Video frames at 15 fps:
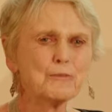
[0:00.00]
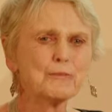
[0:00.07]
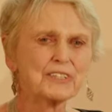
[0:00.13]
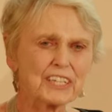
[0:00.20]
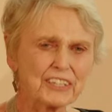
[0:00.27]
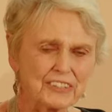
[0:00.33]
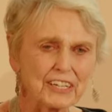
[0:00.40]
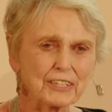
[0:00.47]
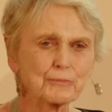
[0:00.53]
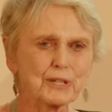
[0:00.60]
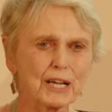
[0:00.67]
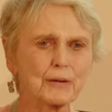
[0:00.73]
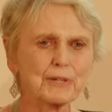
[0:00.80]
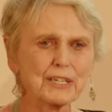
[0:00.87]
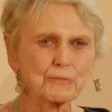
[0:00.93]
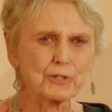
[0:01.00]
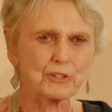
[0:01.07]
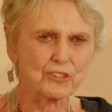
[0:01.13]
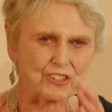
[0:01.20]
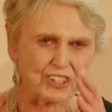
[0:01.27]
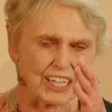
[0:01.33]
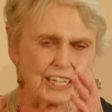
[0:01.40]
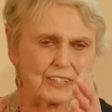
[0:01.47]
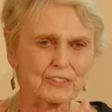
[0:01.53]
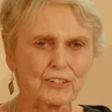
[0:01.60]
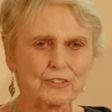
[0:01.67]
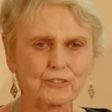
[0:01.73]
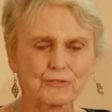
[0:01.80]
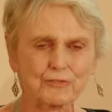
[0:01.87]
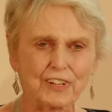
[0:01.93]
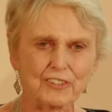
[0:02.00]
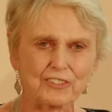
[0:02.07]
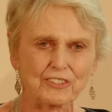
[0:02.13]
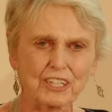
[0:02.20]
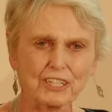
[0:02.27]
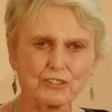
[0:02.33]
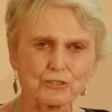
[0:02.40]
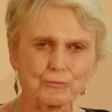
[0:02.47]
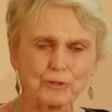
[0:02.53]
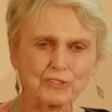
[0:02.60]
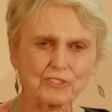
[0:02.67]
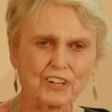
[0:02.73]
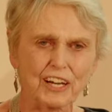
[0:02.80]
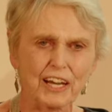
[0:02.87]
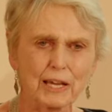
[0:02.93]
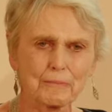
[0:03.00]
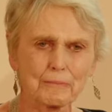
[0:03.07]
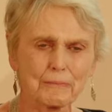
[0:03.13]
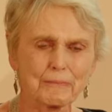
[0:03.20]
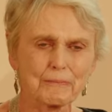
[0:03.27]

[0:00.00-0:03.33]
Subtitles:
He did. We shared this fascination with time.